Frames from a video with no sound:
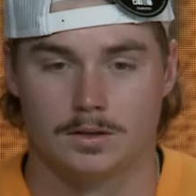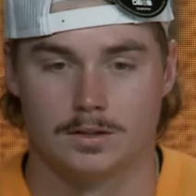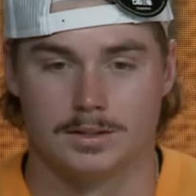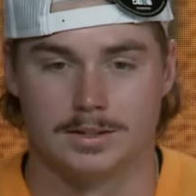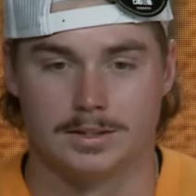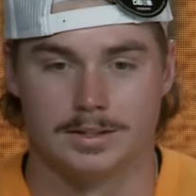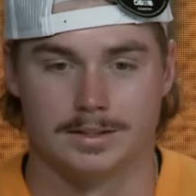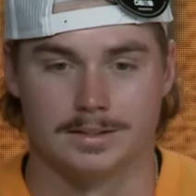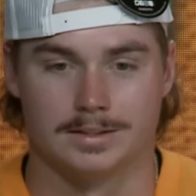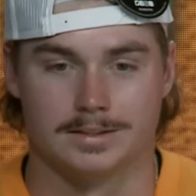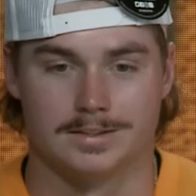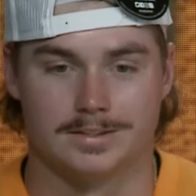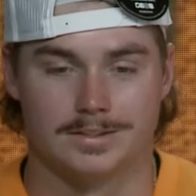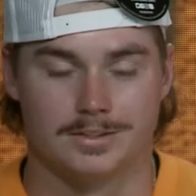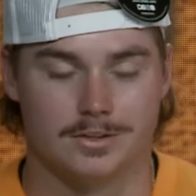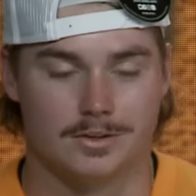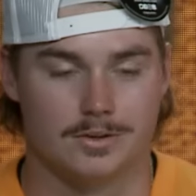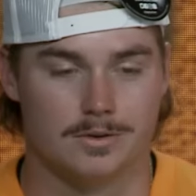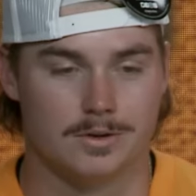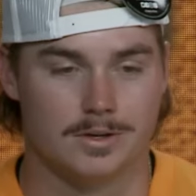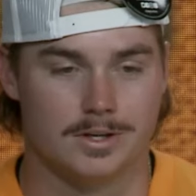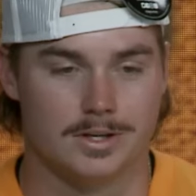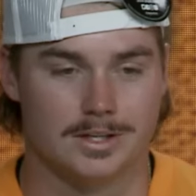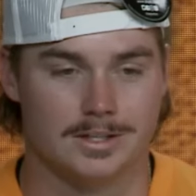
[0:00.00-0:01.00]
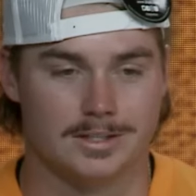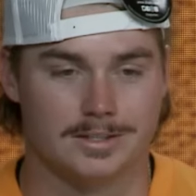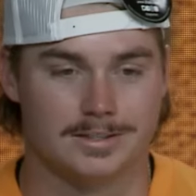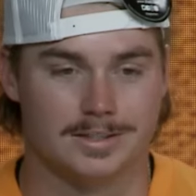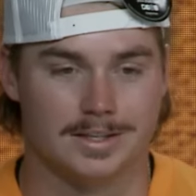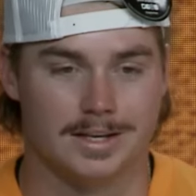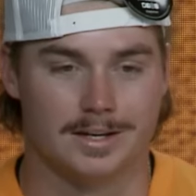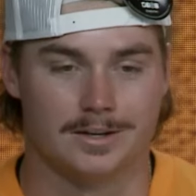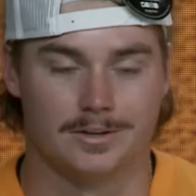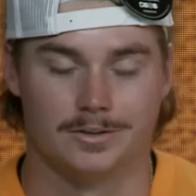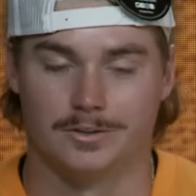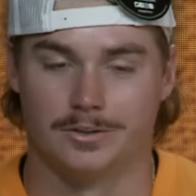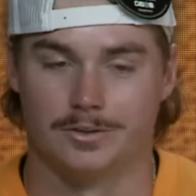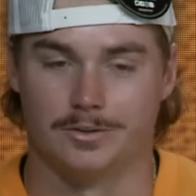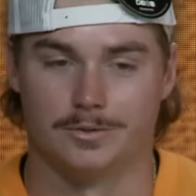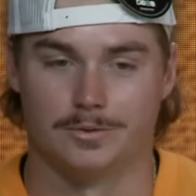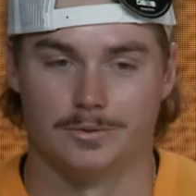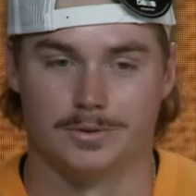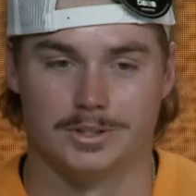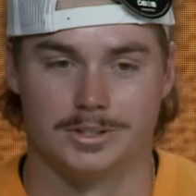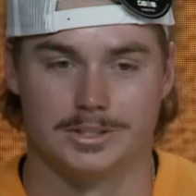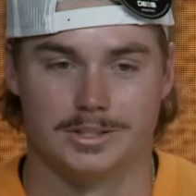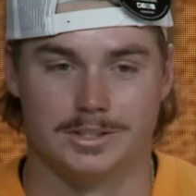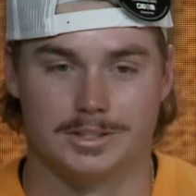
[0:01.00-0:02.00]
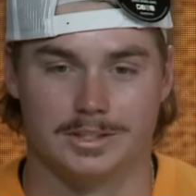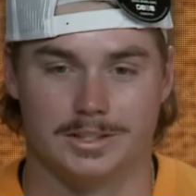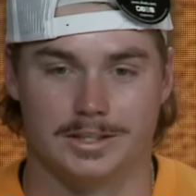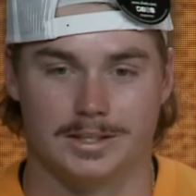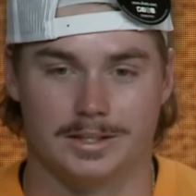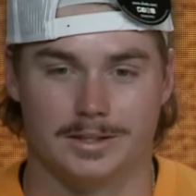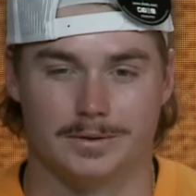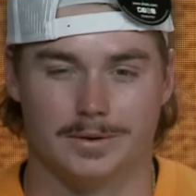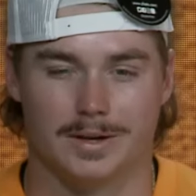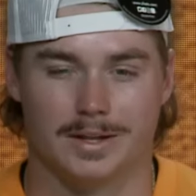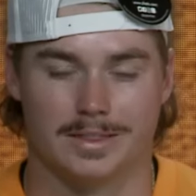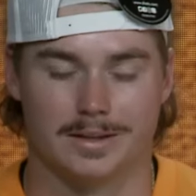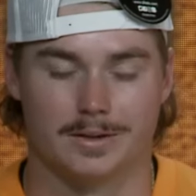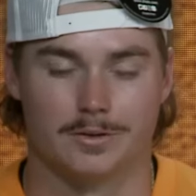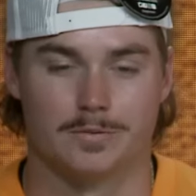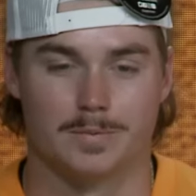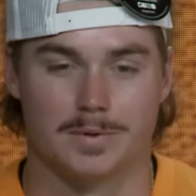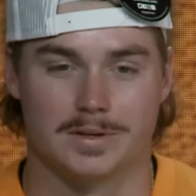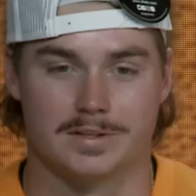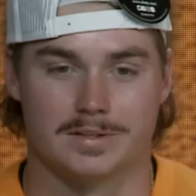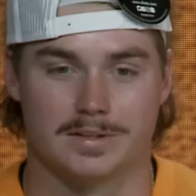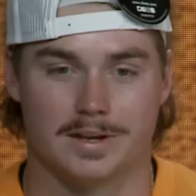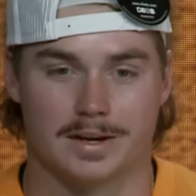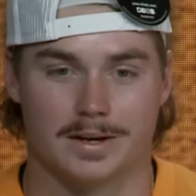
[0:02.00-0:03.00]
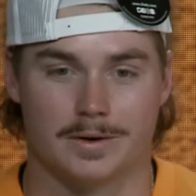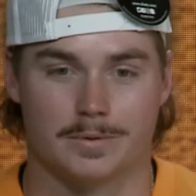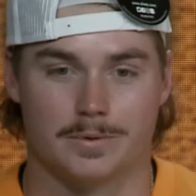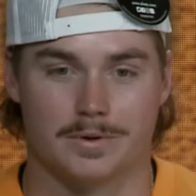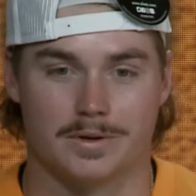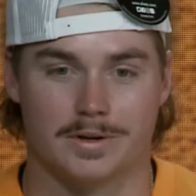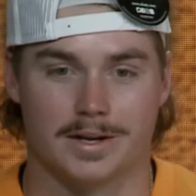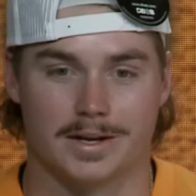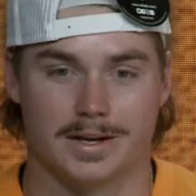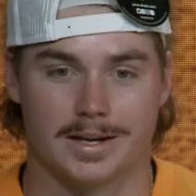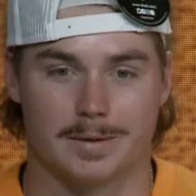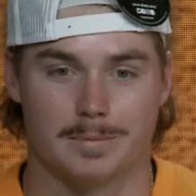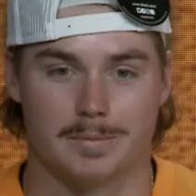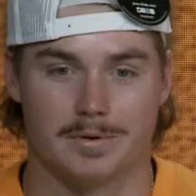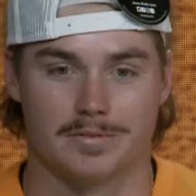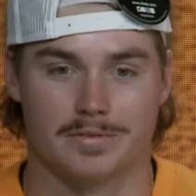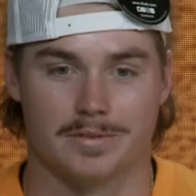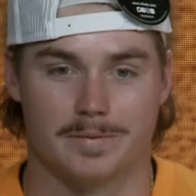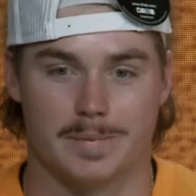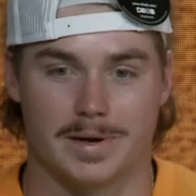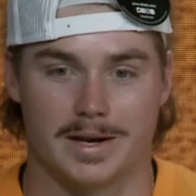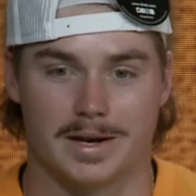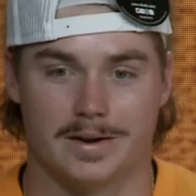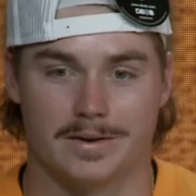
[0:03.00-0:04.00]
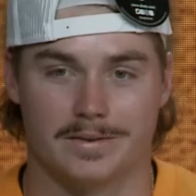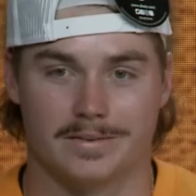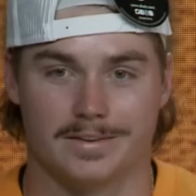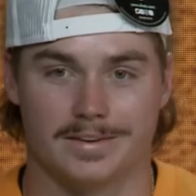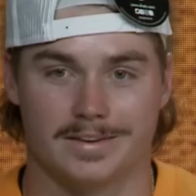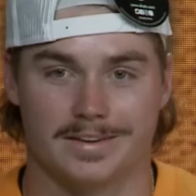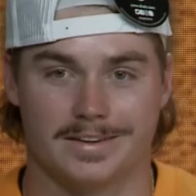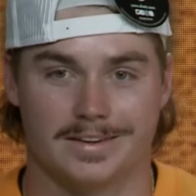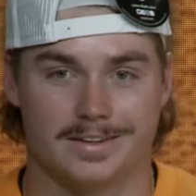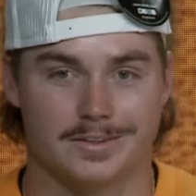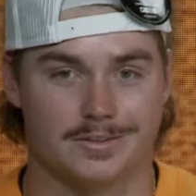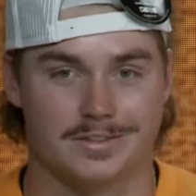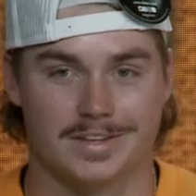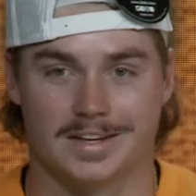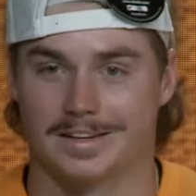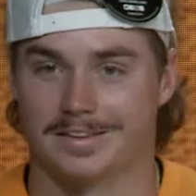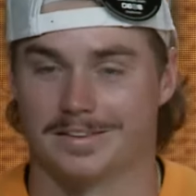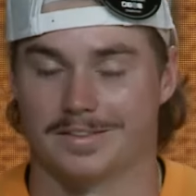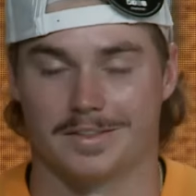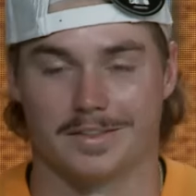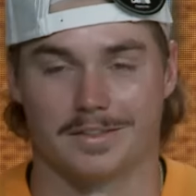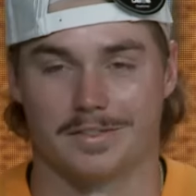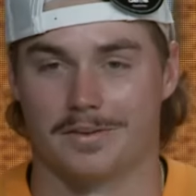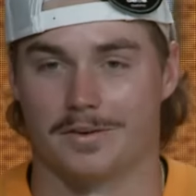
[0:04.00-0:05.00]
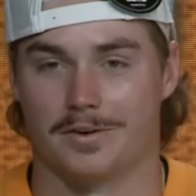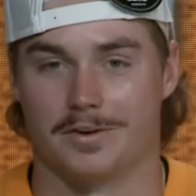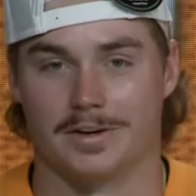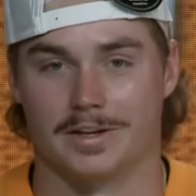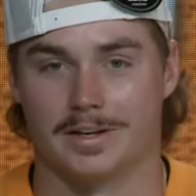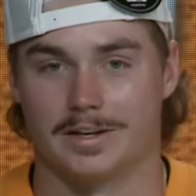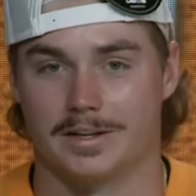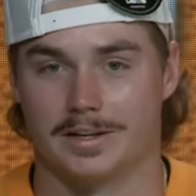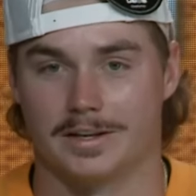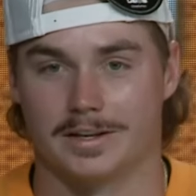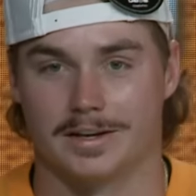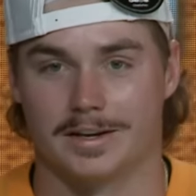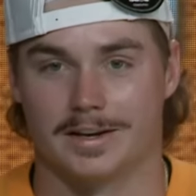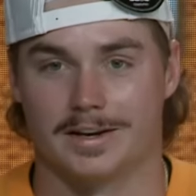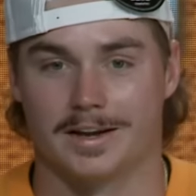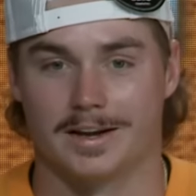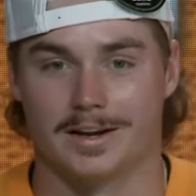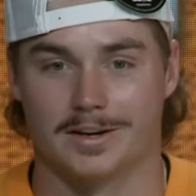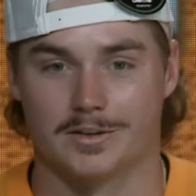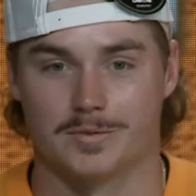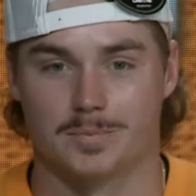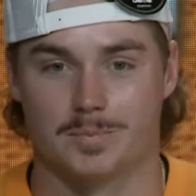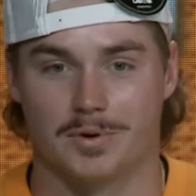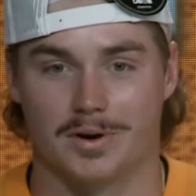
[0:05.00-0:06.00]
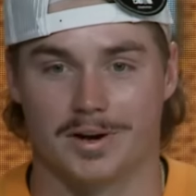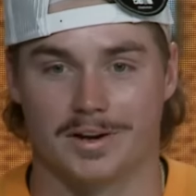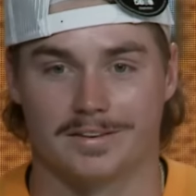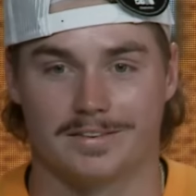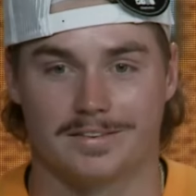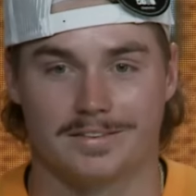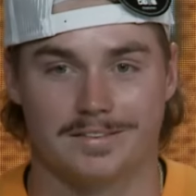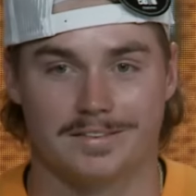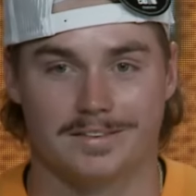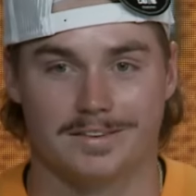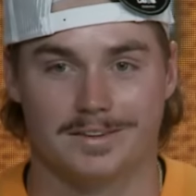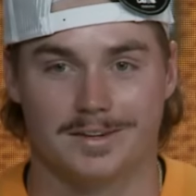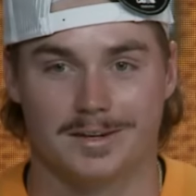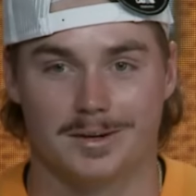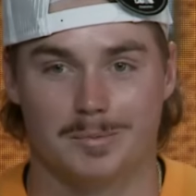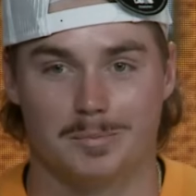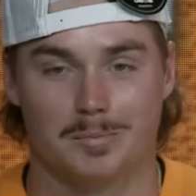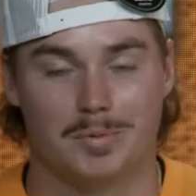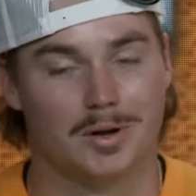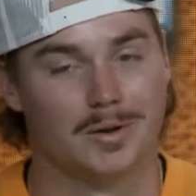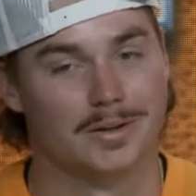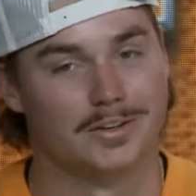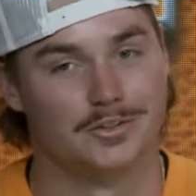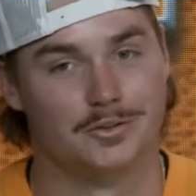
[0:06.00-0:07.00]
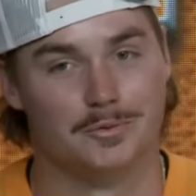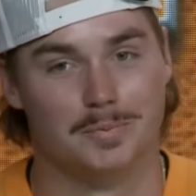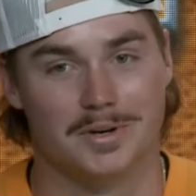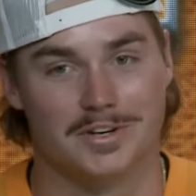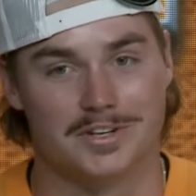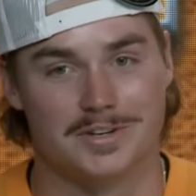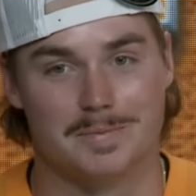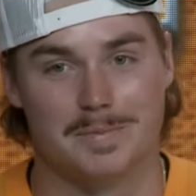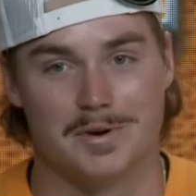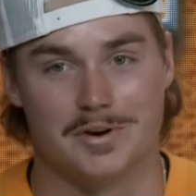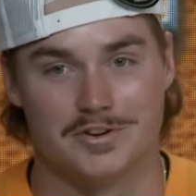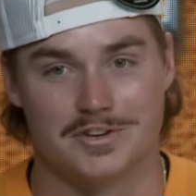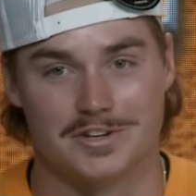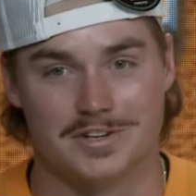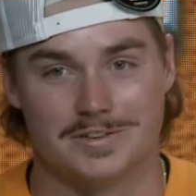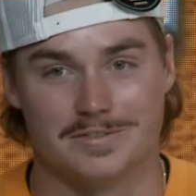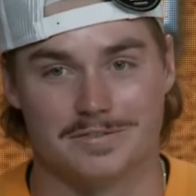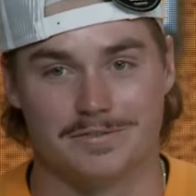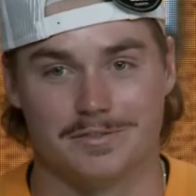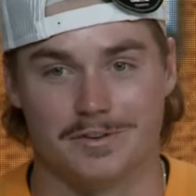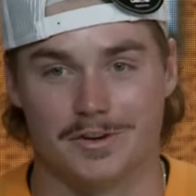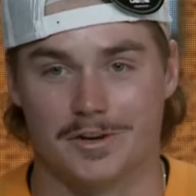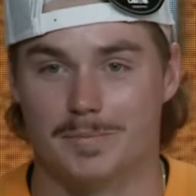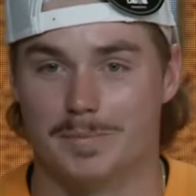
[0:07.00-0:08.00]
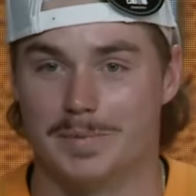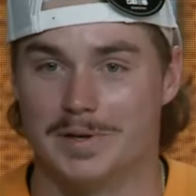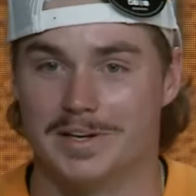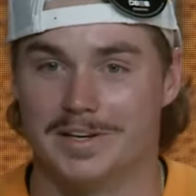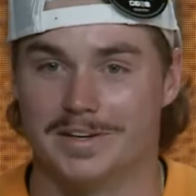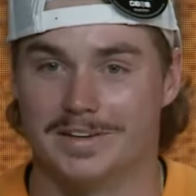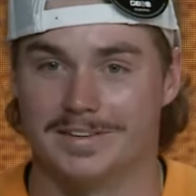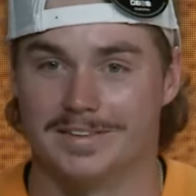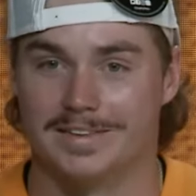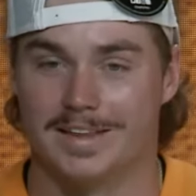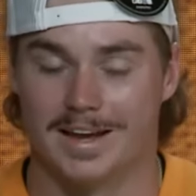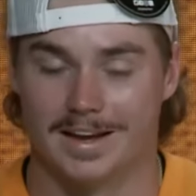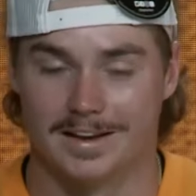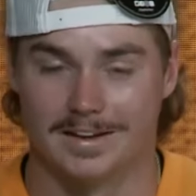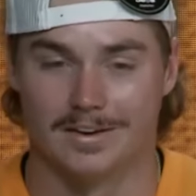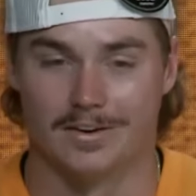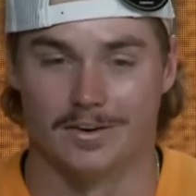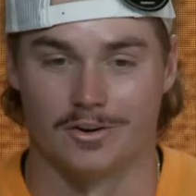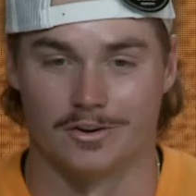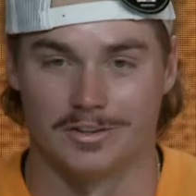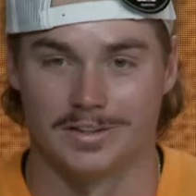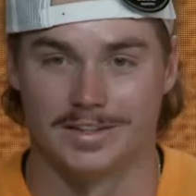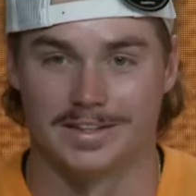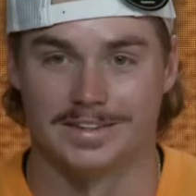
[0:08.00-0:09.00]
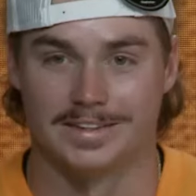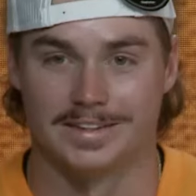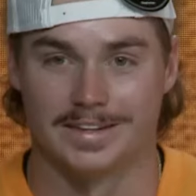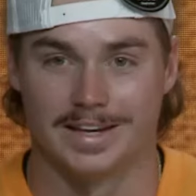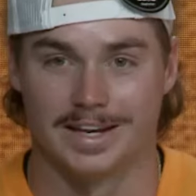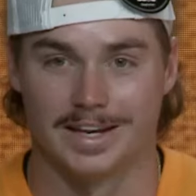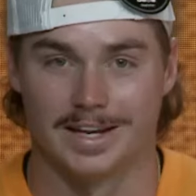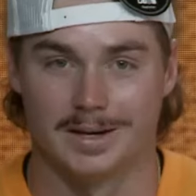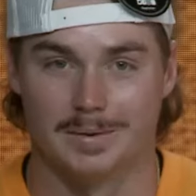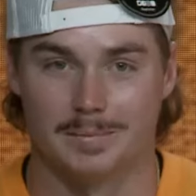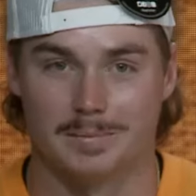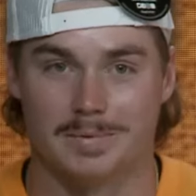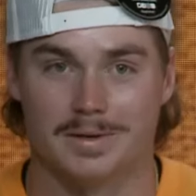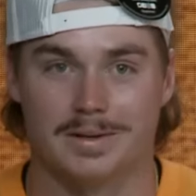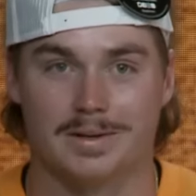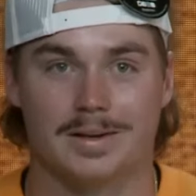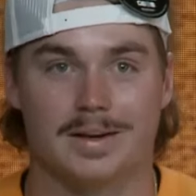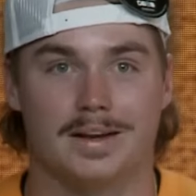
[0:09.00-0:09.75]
Yeah, so I don't know which inning. I think it was my second one. I came off the mound. It was like the third inning, and I expressed probably too much emotion for it being that early in the game.